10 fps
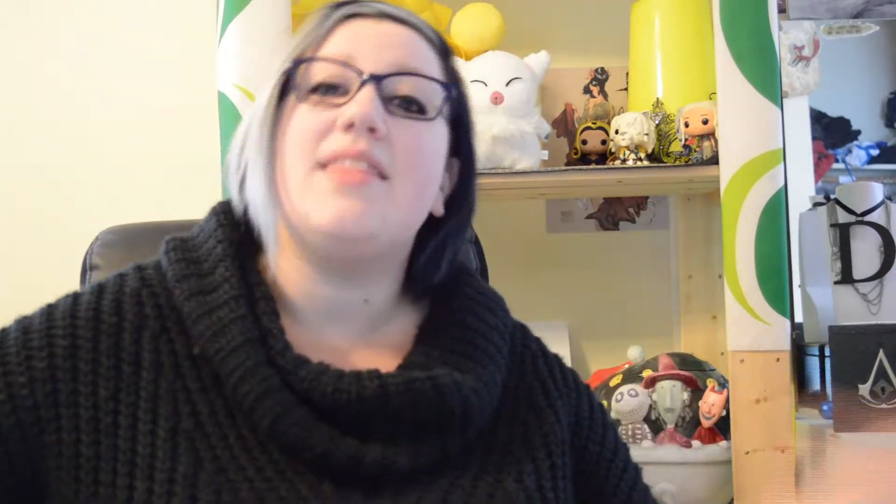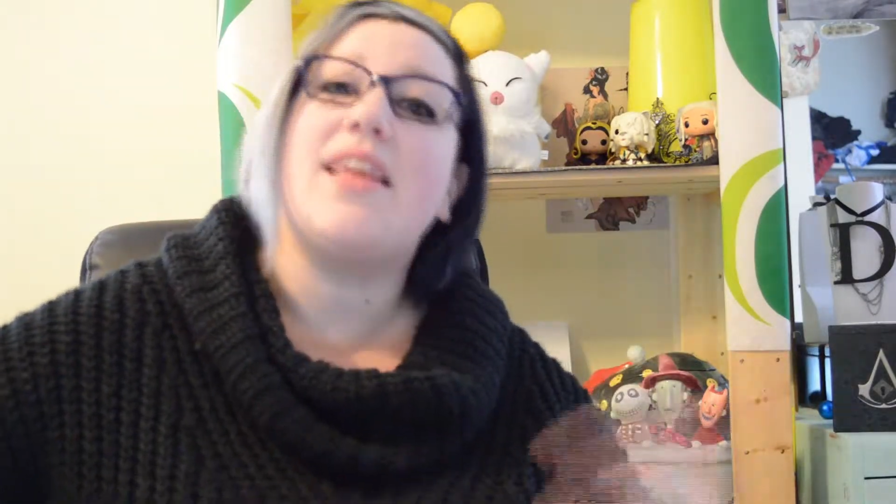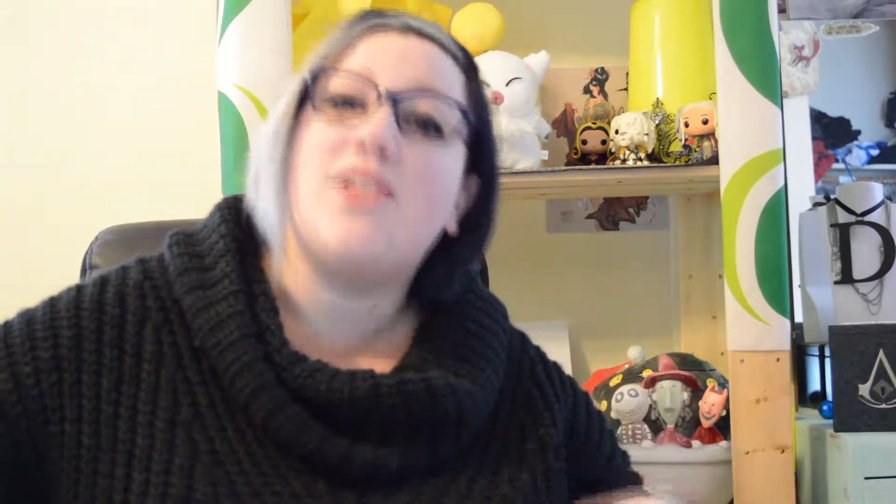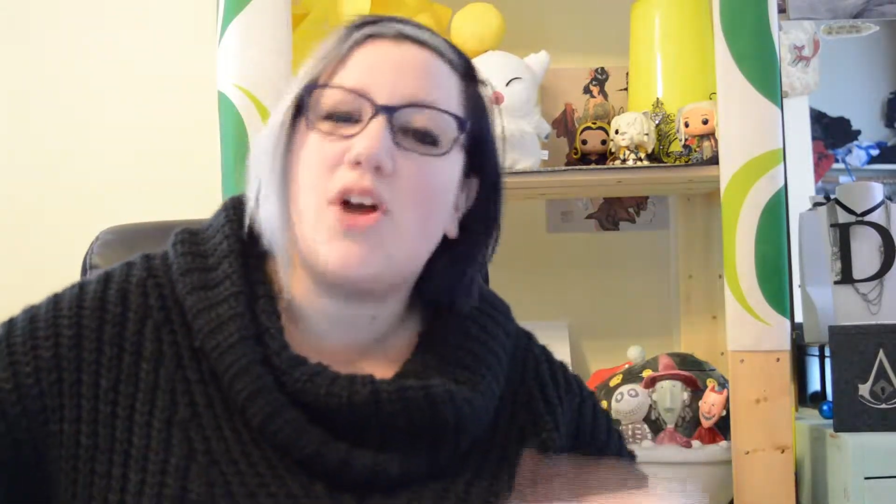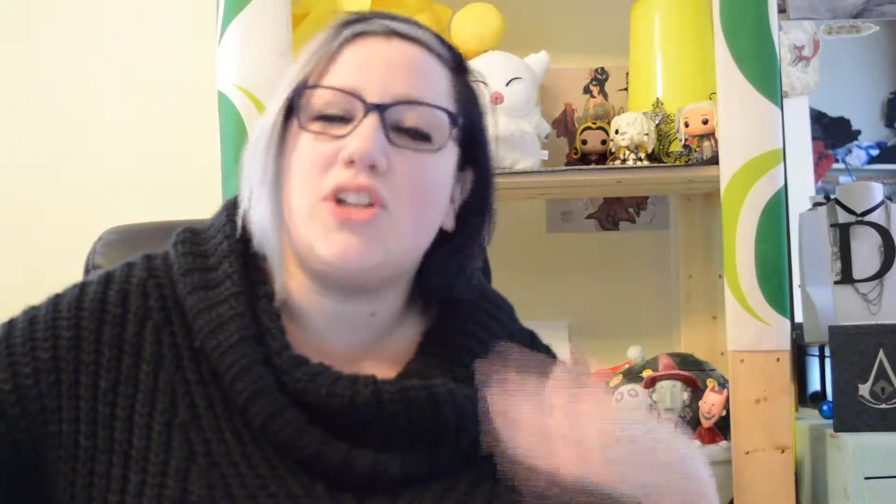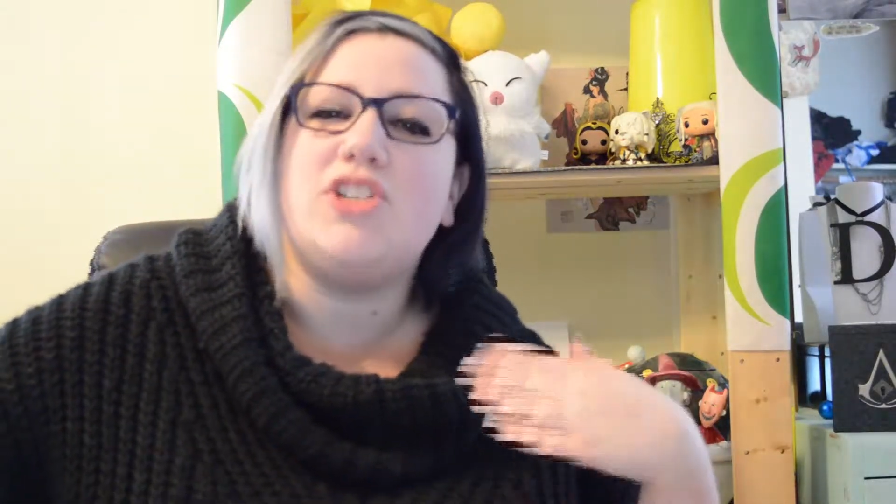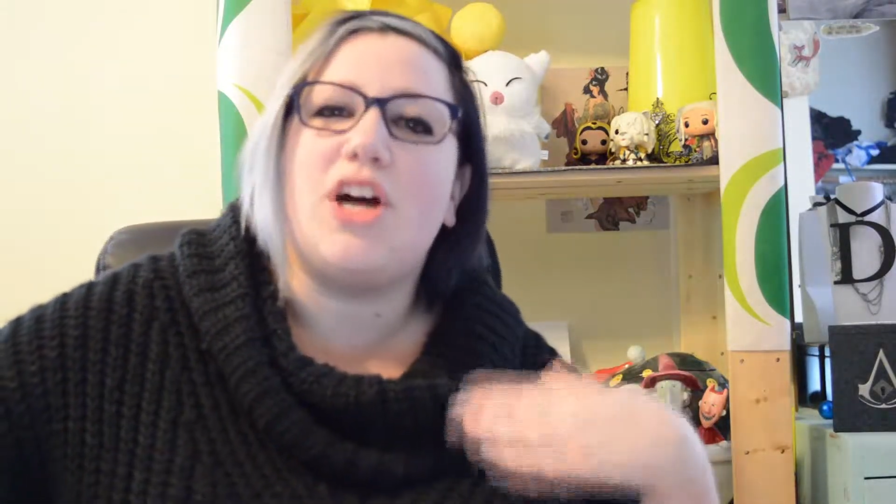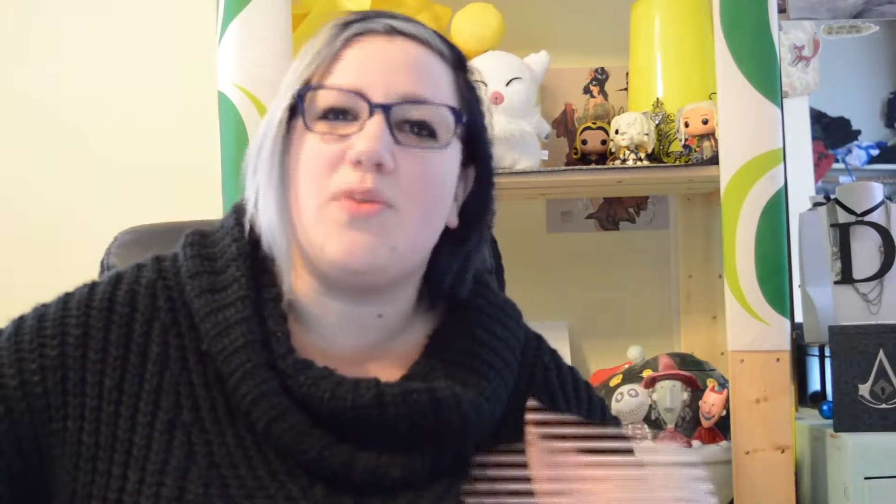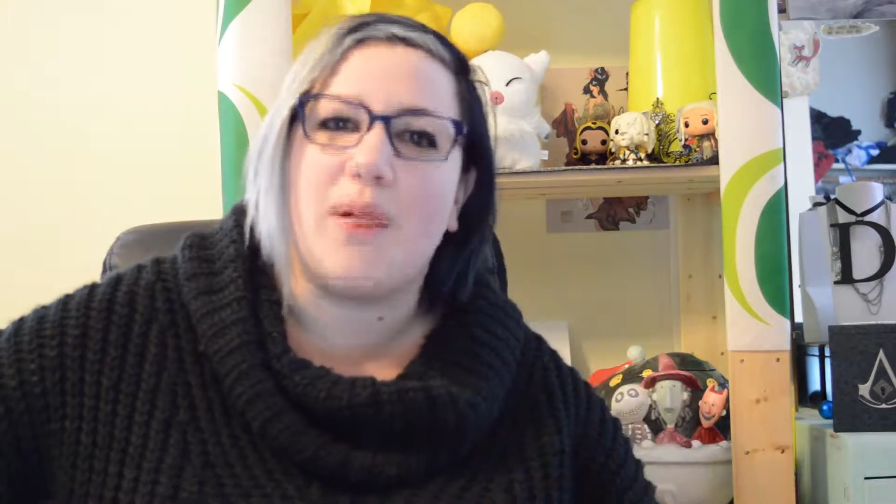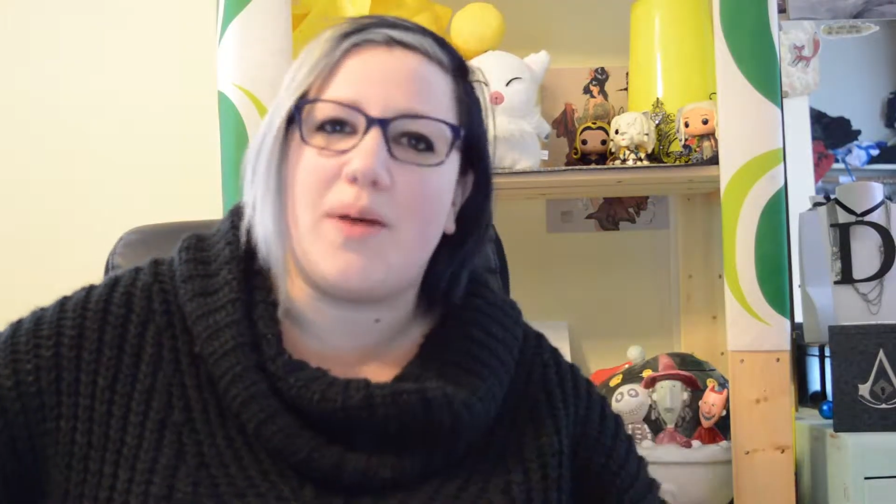they launch
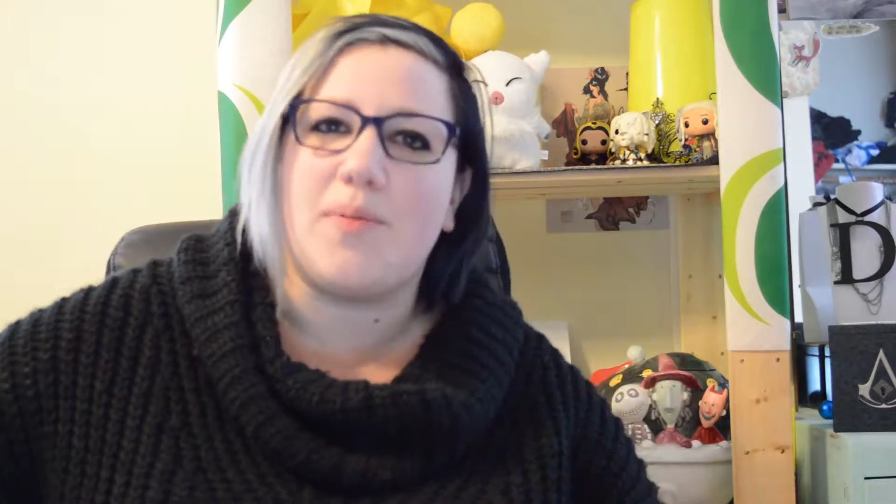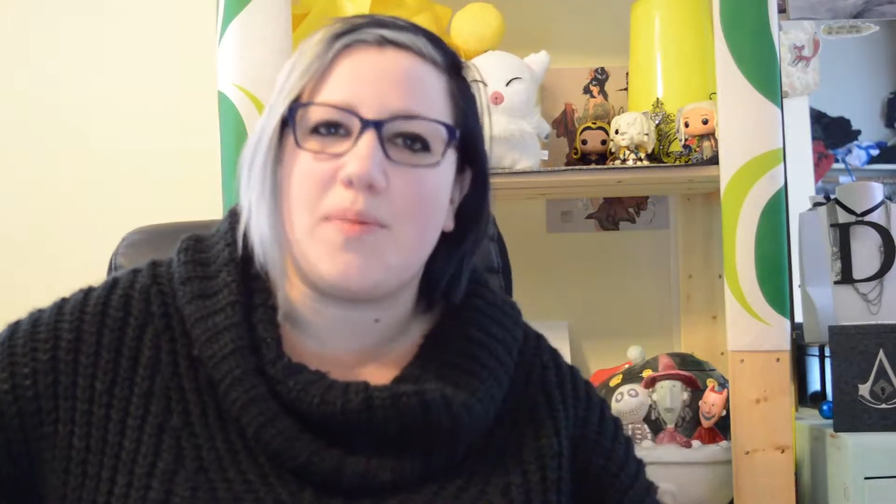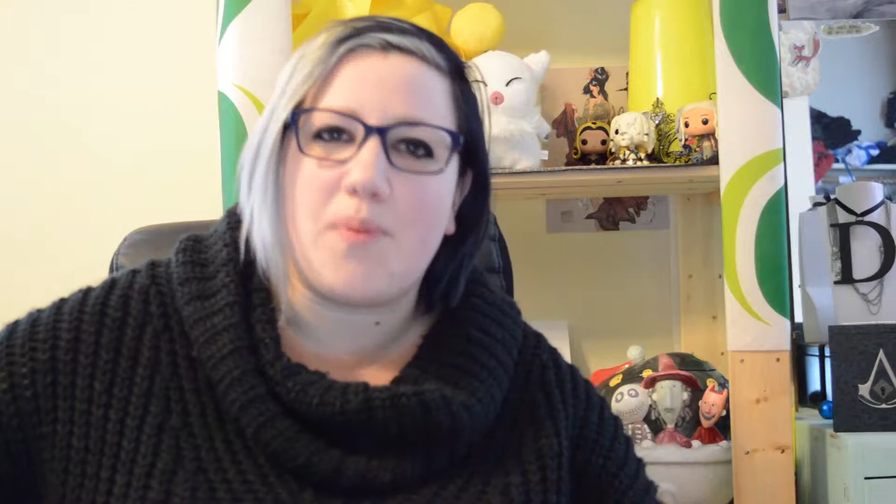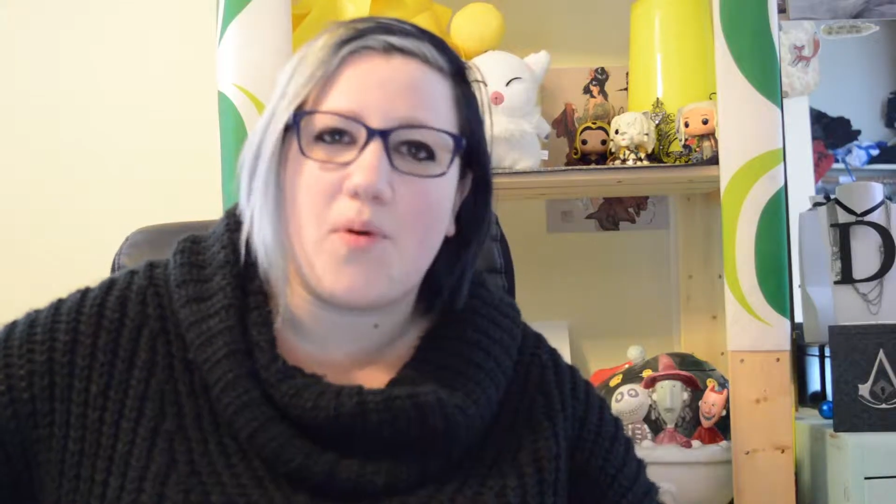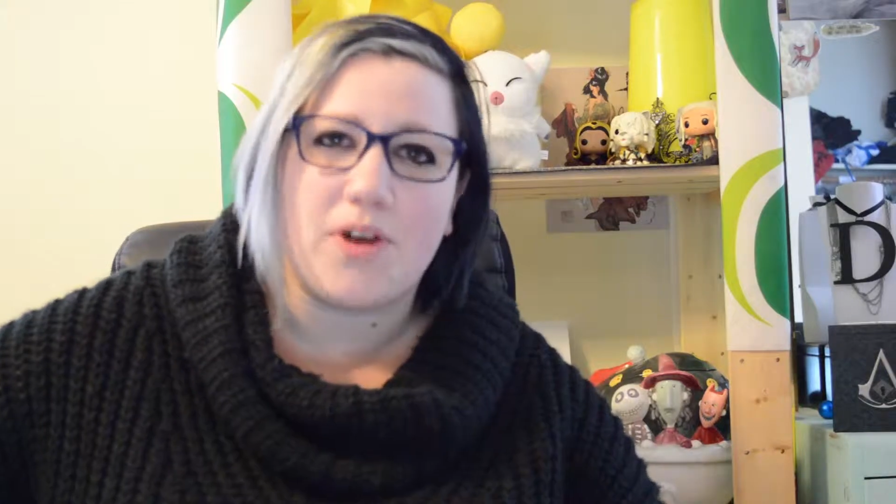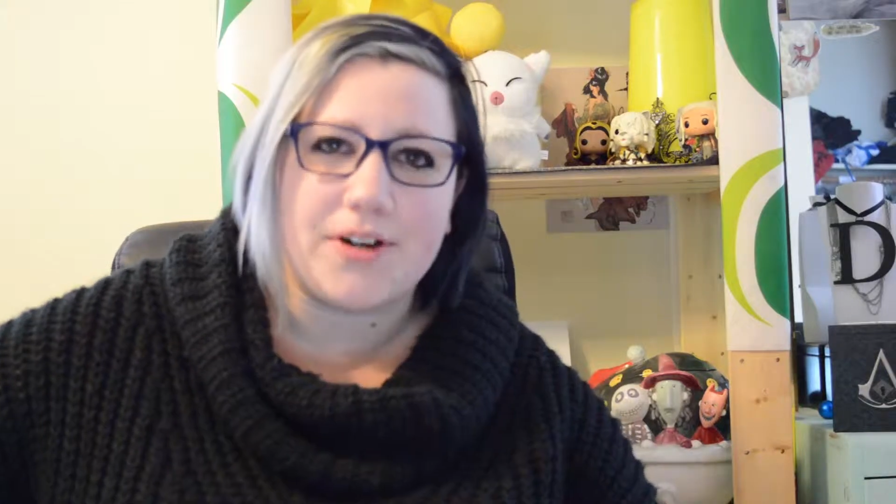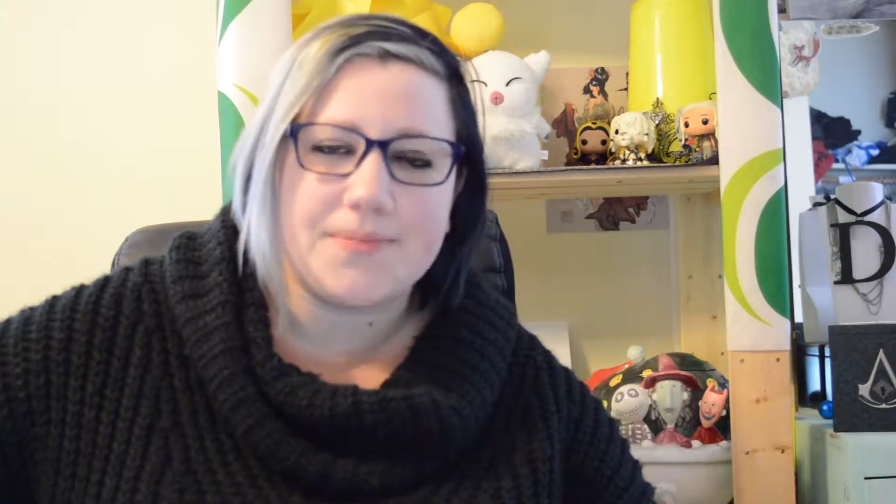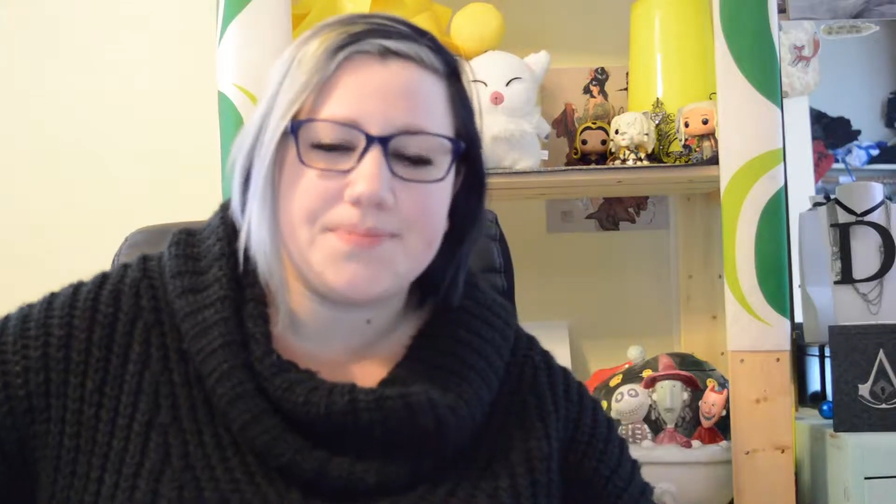A Realm Reborn,